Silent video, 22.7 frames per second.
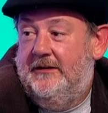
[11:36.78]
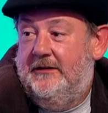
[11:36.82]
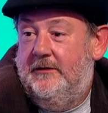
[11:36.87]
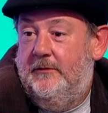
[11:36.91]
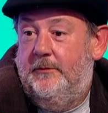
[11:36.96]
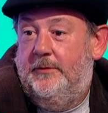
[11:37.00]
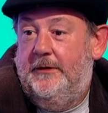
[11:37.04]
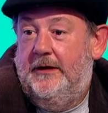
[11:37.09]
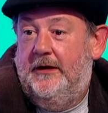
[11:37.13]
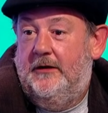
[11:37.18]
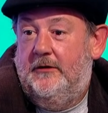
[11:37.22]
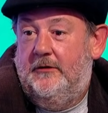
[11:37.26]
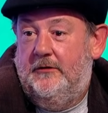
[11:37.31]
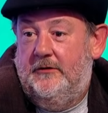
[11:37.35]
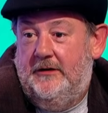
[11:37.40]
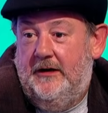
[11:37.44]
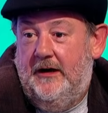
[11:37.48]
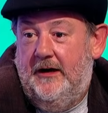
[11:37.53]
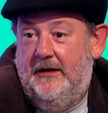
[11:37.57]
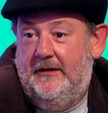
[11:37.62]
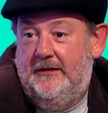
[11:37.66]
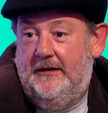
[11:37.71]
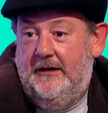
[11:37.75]
it would be a good
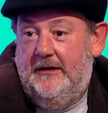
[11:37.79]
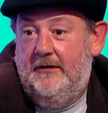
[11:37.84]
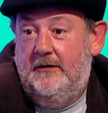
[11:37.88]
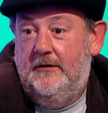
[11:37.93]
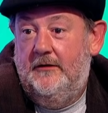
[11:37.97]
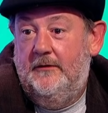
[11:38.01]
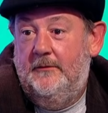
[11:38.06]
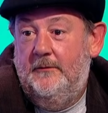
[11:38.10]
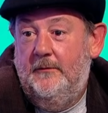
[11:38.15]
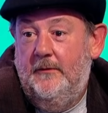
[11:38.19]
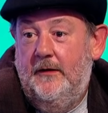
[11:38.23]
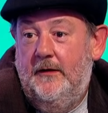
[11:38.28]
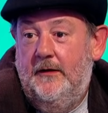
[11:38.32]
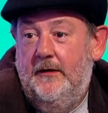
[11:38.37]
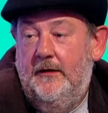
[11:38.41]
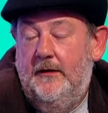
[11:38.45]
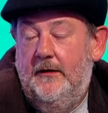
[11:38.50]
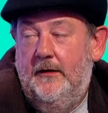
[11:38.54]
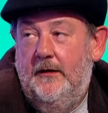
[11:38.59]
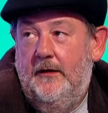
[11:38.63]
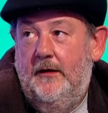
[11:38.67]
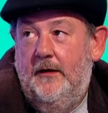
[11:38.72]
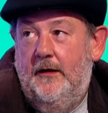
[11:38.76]
idea.
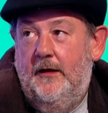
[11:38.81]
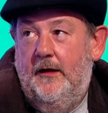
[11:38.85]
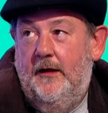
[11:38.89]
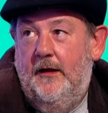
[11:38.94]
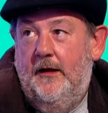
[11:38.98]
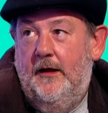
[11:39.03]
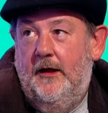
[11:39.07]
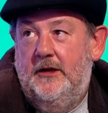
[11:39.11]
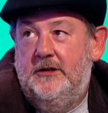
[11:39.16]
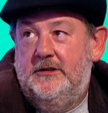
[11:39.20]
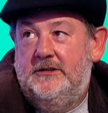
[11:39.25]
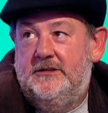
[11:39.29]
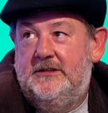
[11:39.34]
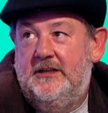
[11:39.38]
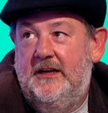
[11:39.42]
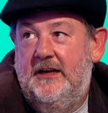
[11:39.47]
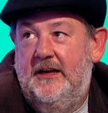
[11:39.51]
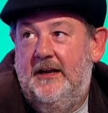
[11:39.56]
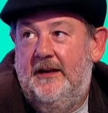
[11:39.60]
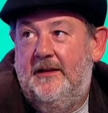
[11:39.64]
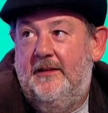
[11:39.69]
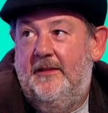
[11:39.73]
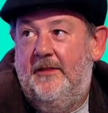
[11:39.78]

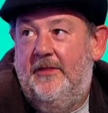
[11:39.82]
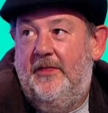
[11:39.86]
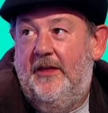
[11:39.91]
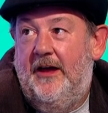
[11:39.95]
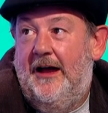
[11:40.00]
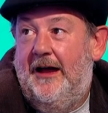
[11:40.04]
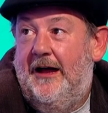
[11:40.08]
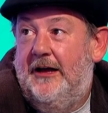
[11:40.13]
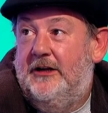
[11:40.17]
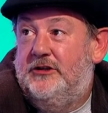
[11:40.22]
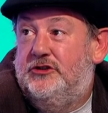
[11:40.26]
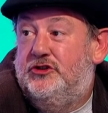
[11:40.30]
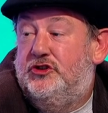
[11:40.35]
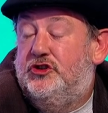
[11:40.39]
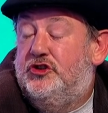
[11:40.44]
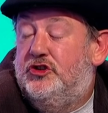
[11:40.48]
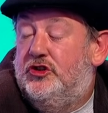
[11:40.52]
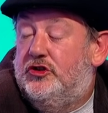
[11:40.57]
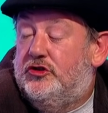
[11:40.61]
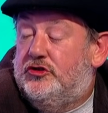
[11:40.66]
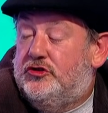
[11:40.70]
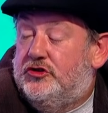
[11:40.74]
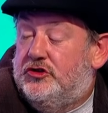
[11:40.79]
Take That had
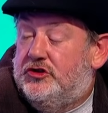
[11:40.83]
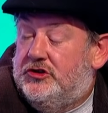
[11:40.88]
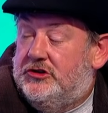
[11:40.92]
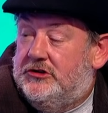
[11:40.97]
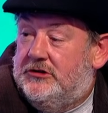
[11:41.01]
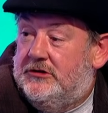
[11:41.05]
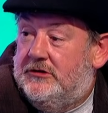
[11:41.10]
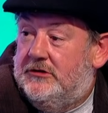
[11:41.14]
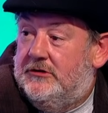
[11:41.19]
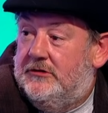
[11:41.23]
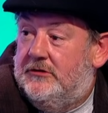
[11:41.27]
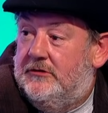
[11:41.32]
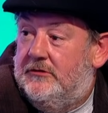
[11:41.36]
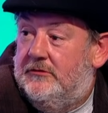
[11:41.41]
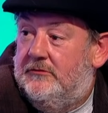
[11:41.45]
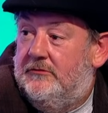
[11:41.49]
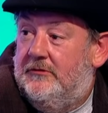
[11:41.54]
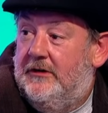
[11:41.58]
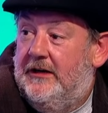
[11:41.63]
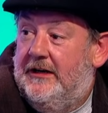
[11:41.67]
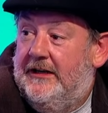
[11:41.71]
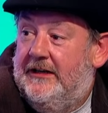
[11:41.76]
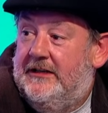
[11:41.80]
just
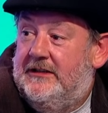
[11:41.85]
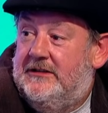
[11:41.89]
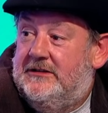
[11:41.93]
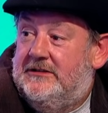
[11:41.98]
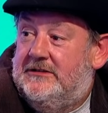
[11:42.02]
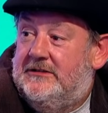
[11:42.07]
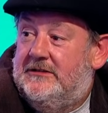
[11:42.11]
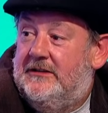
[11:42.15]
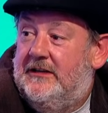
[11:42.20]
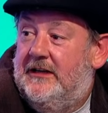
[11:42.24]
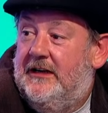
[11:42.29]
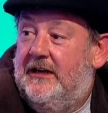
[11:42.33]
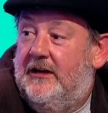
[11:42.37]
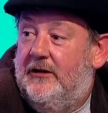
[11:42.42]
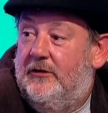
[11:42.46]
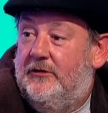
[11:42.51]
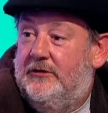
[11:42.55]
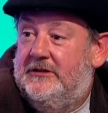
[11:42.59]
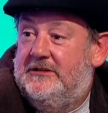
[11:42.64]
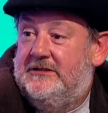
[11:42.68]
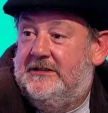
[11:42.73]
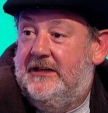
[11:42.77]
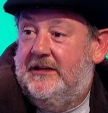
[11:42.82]
released It
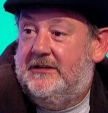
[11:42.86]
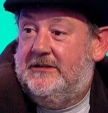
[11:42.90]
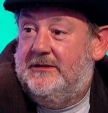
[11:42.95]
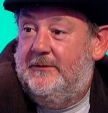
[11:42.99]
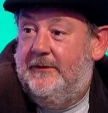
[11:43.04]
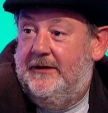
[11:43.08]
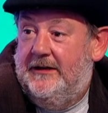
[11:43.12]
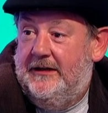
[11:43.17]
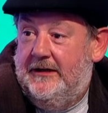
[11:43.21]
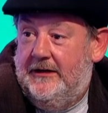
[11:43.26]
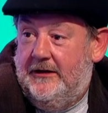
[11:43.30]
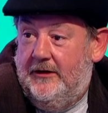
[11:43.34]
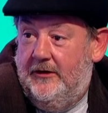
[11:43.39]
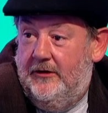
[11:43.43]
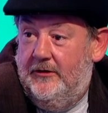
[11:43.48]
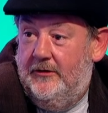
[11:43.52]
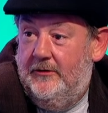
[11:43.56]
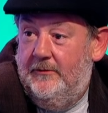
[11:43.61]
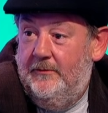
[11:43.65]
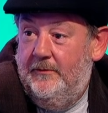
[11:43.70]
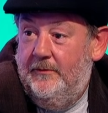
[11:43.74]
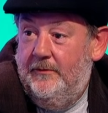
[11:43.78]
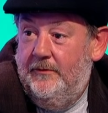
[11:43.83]
Only Takes a Minute, Girl.